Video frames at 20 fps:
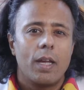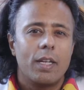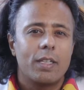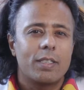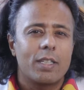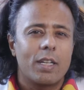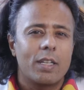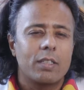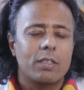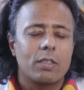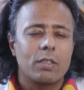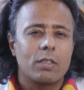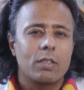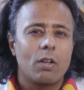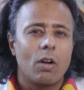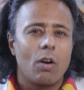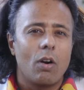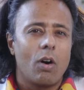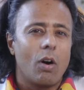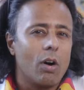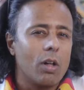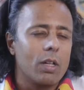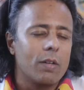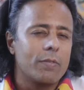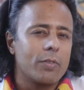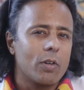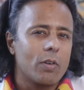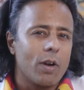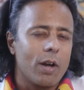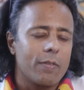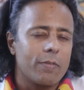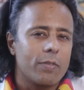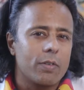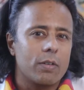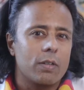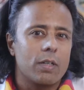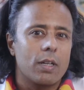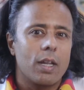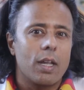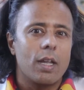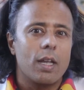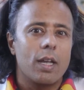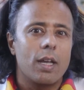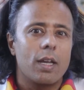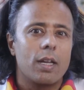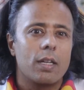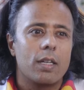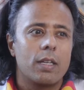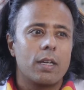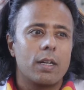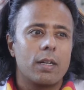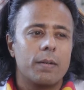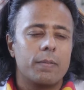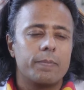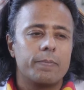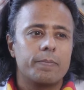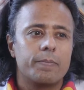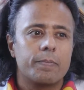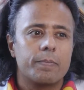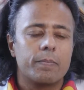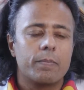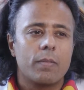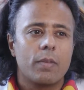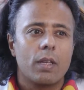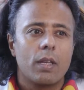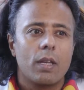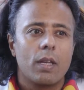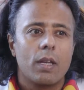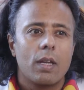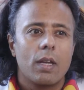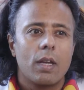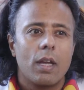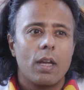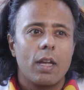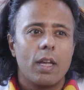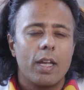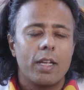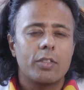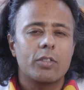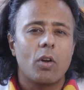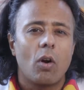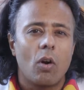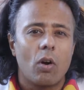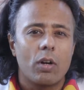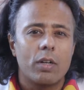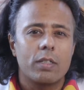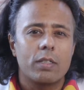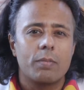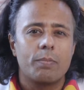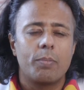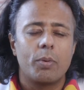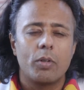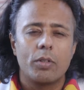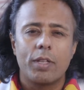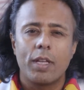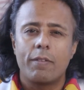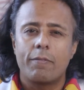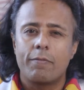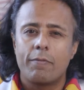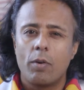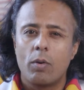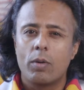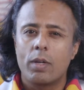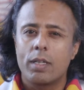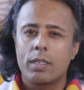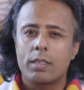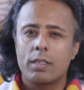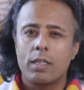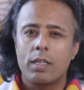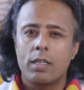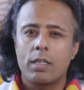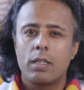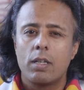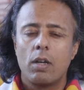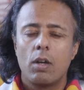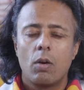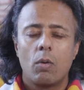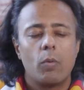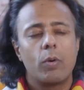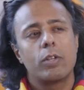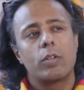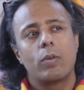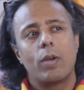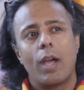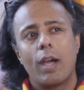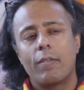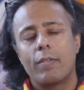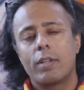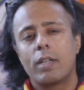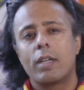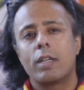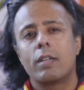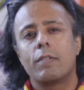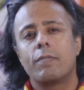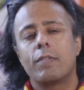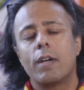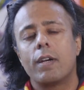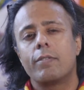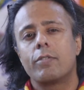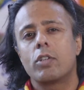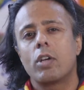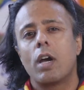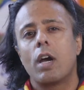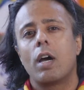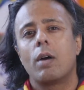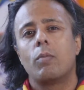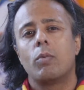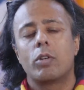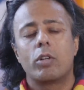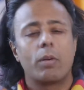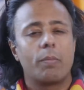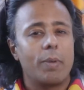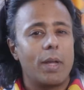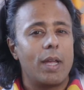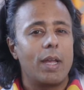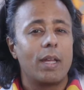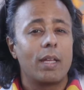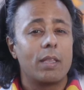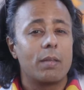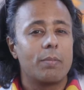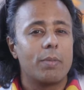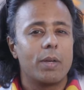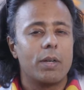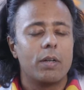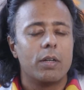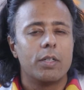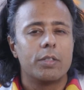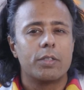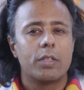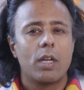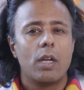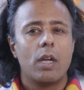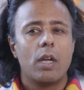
It takes all of your effort, and it's hard to pull that focus in when you have a 9-to-5 job, when you're paying the bills.